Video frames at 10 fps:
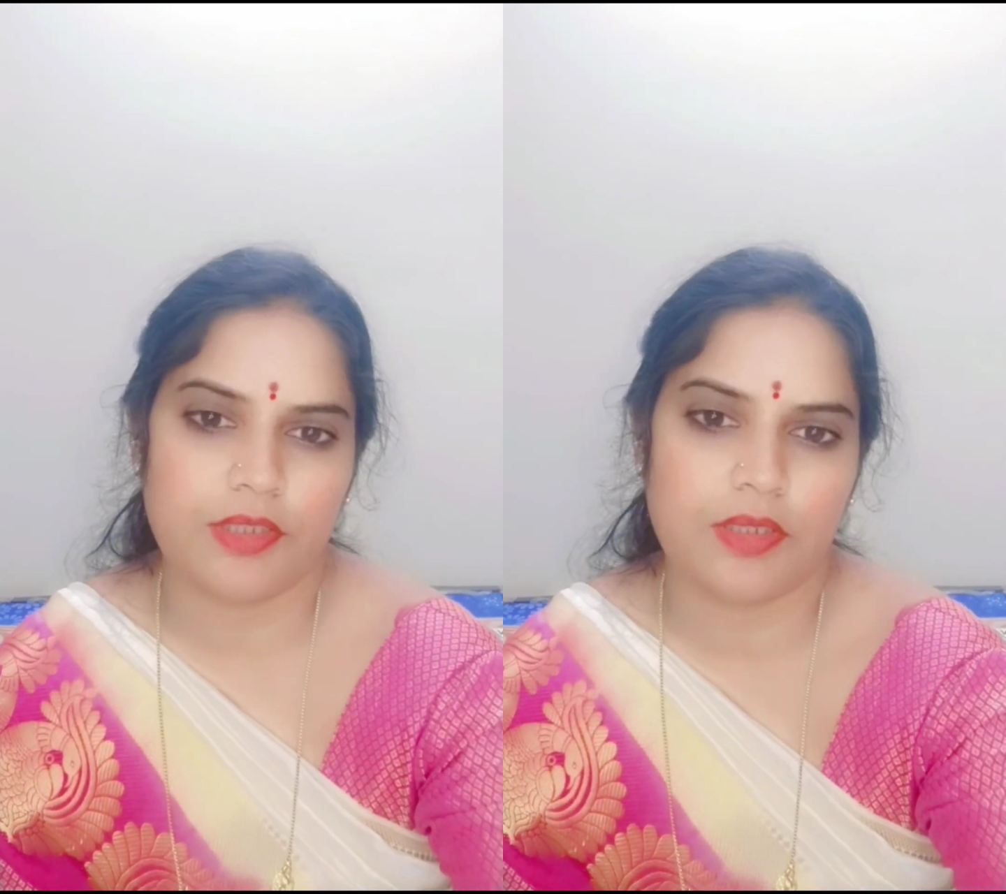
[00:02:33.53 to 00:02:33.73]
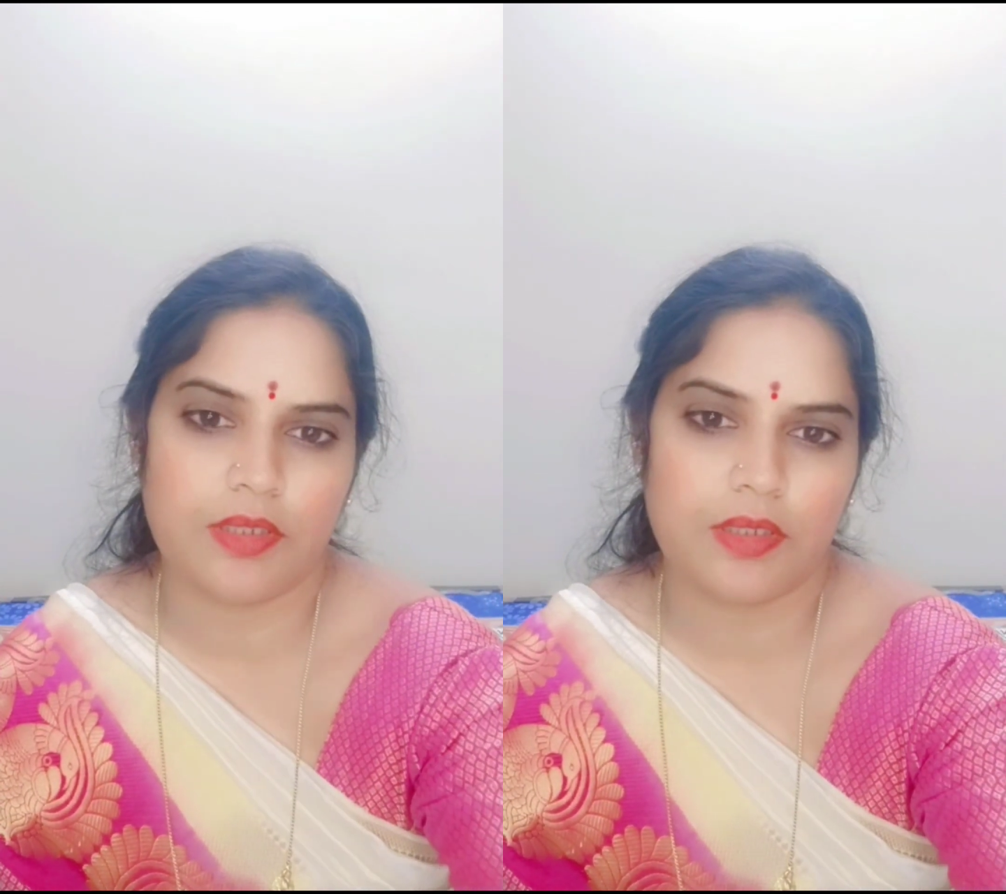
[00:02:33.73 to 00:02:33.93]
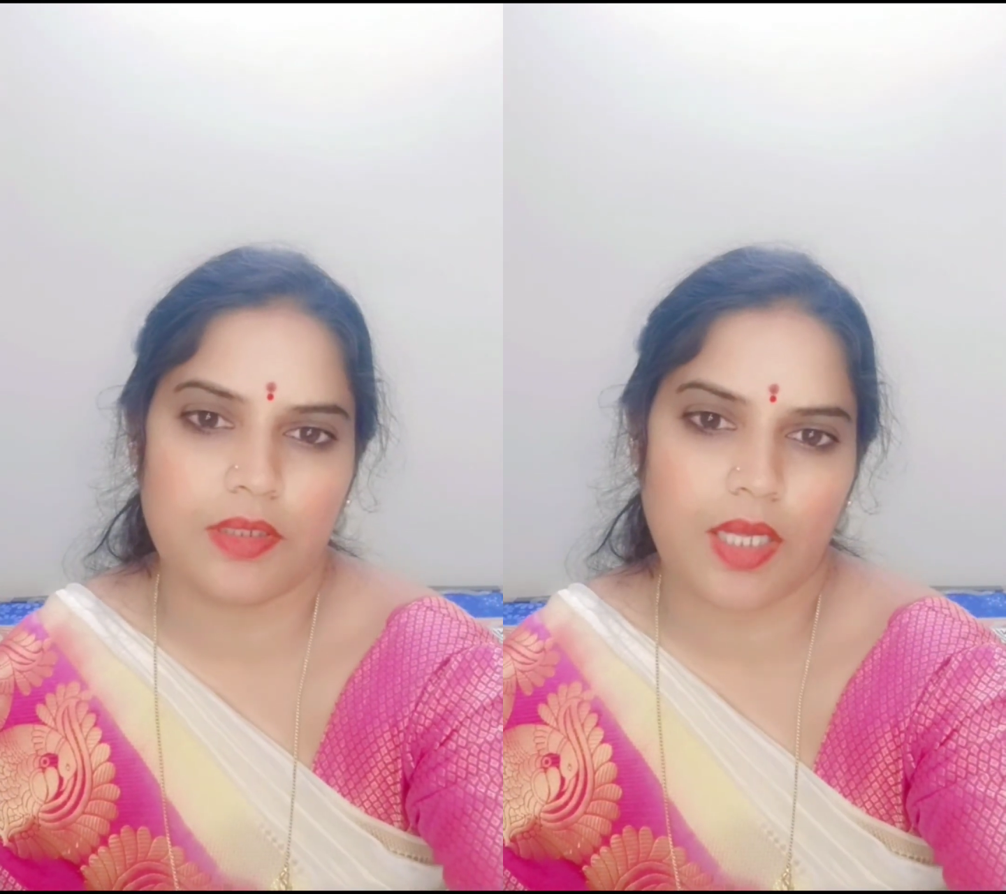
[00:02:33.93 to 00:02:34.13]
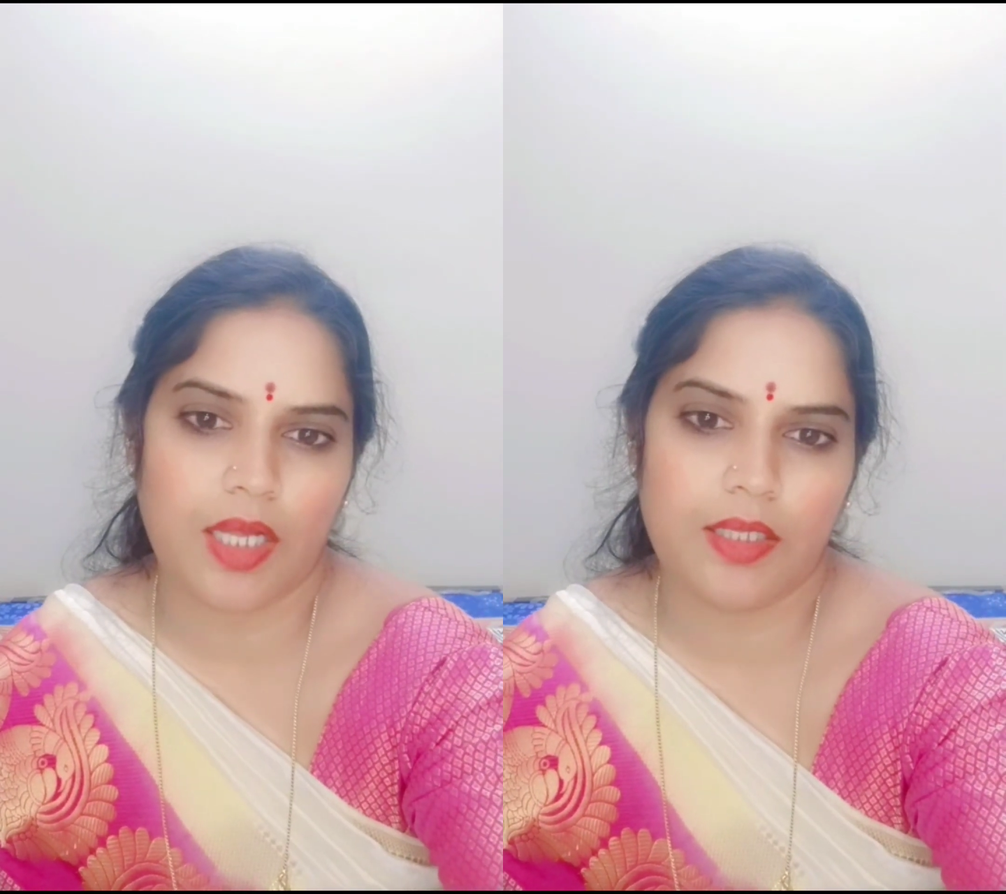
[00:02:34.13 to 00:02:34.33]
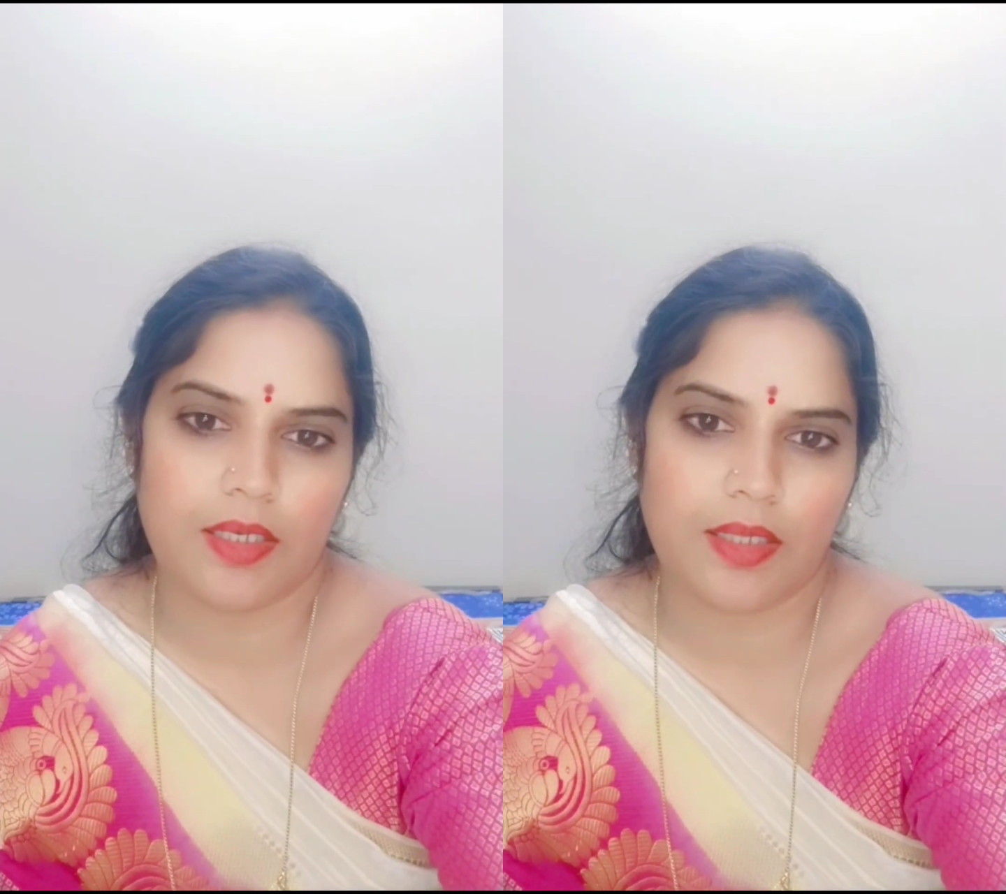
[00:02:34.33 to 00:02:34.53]

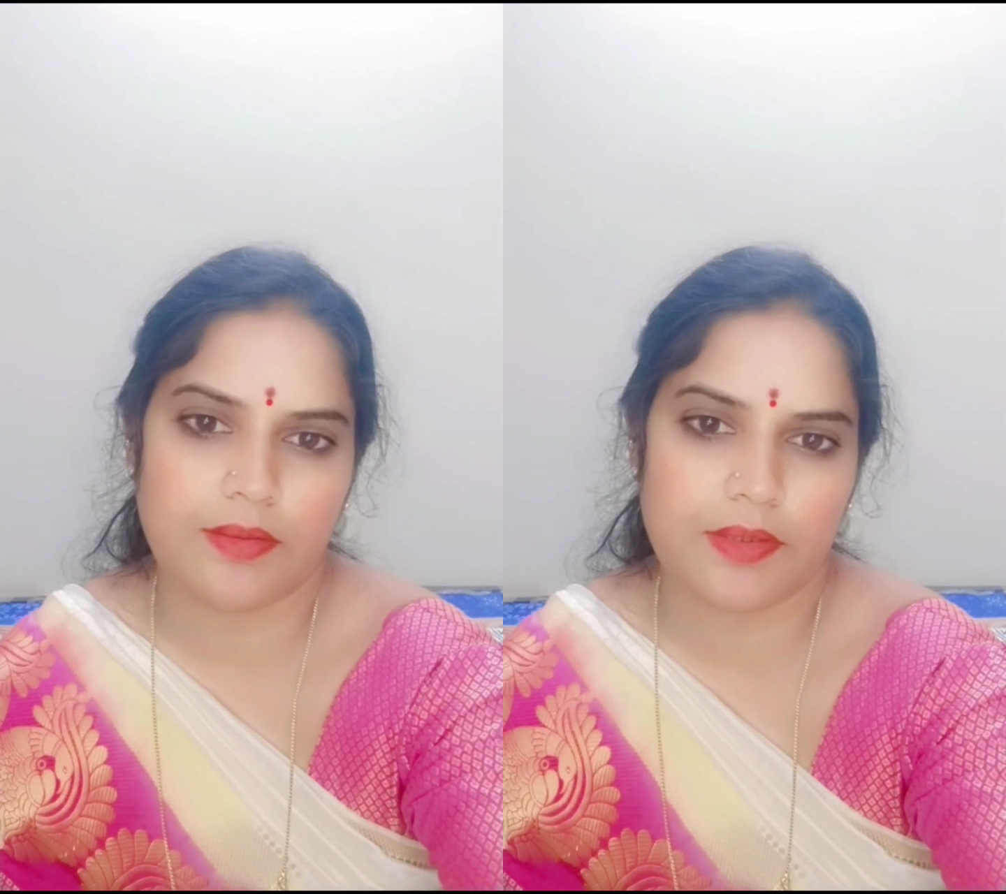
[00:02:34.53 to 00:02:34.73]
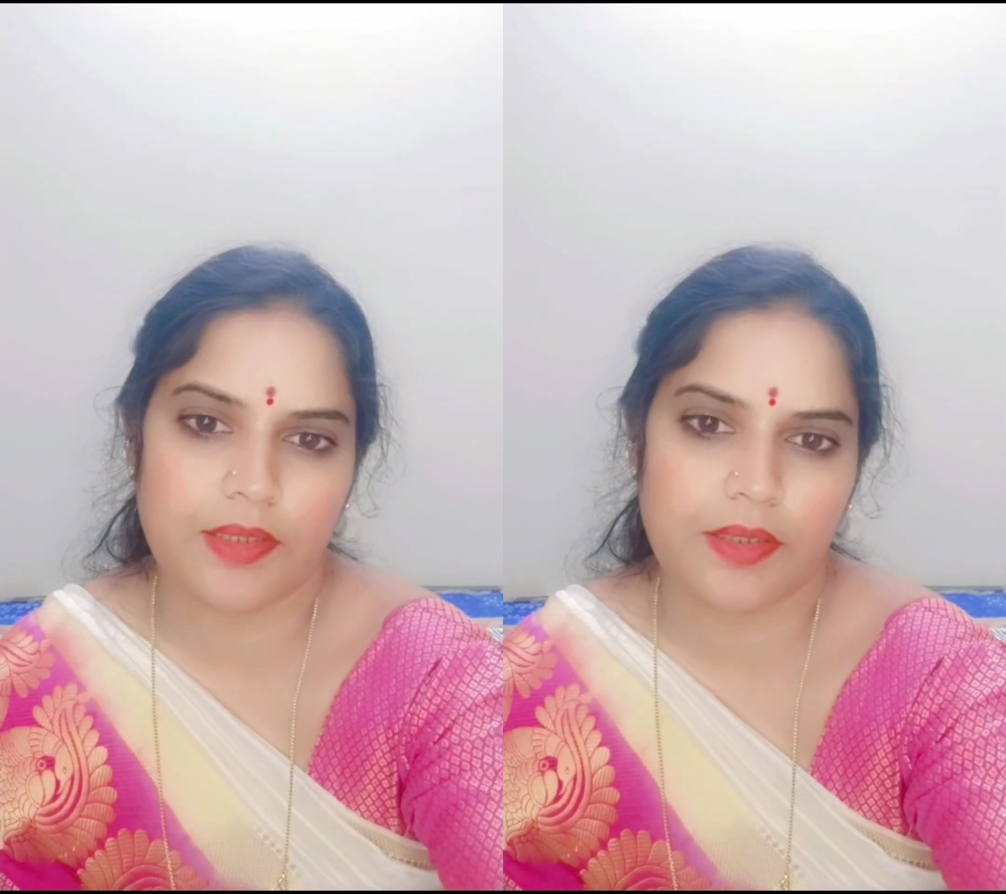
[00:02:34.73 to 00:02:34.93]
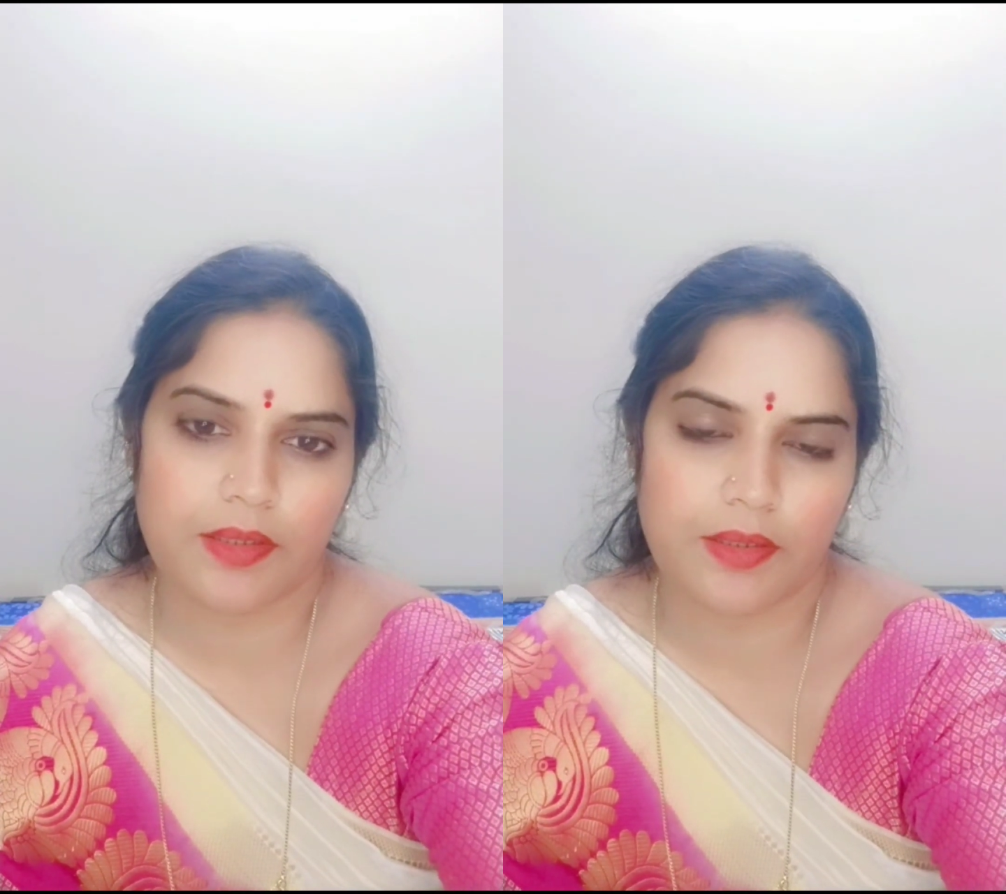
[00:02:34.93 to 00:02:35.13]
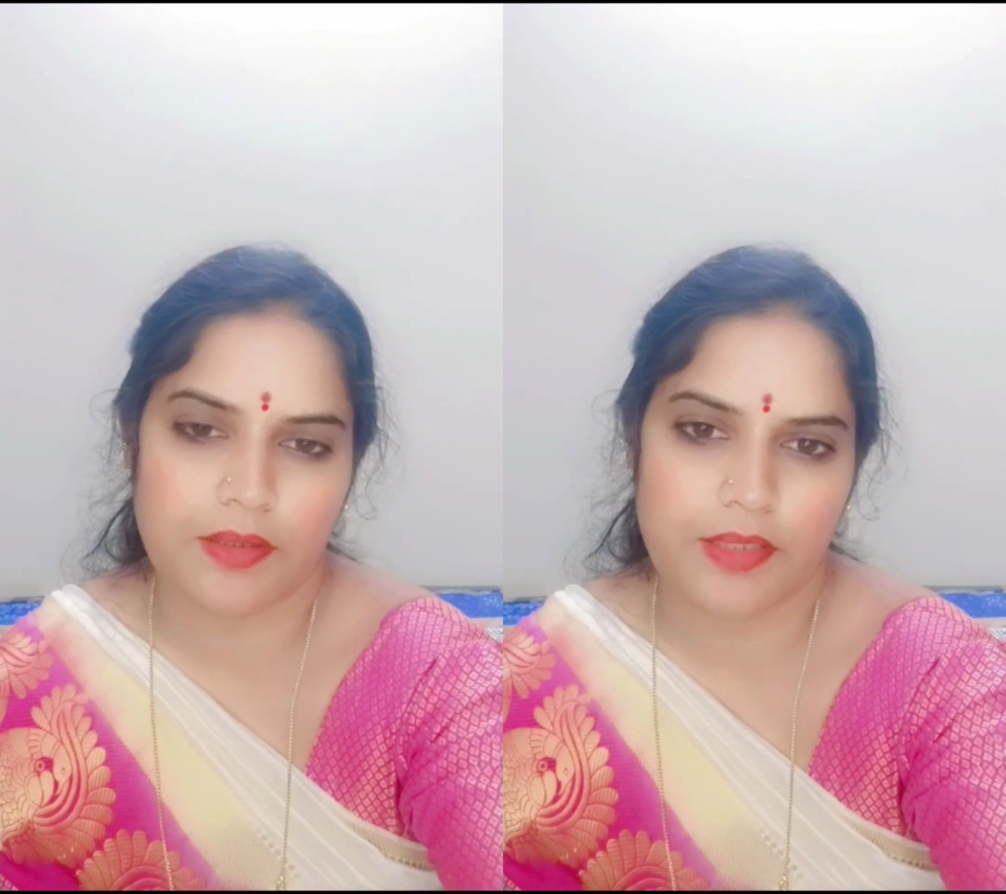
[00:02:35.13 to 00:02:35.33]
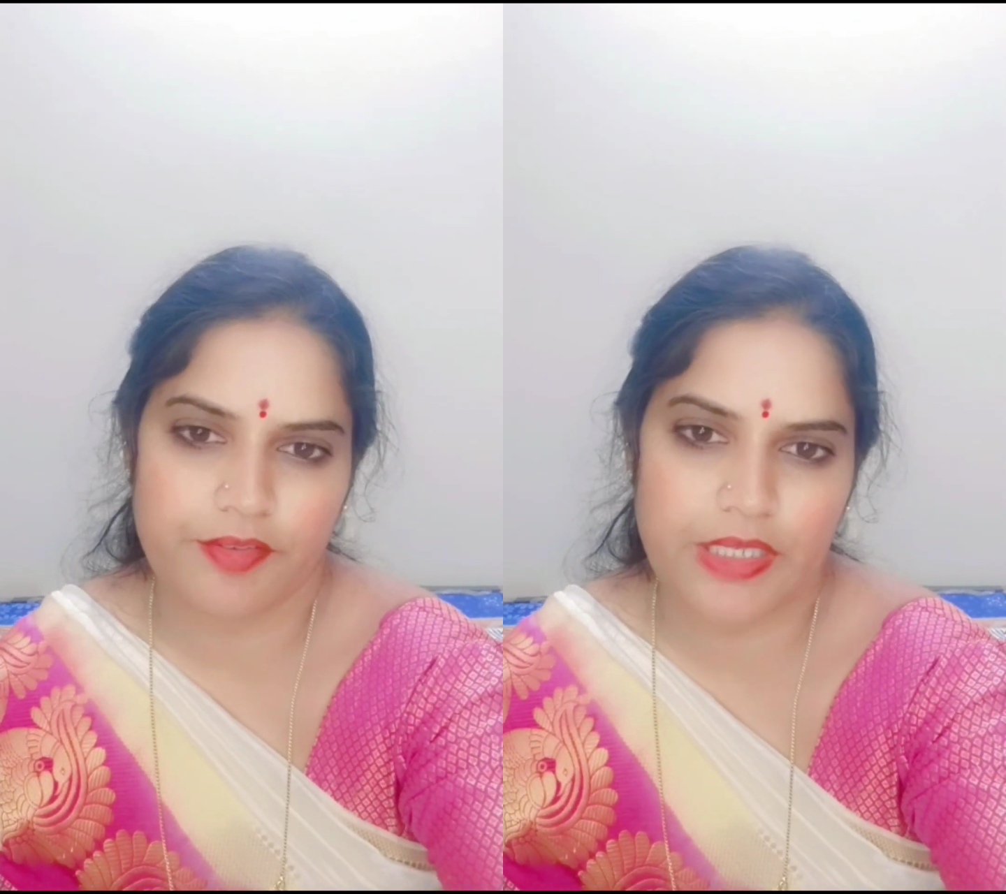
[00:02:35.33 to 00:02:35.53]
Kalaratri, Devi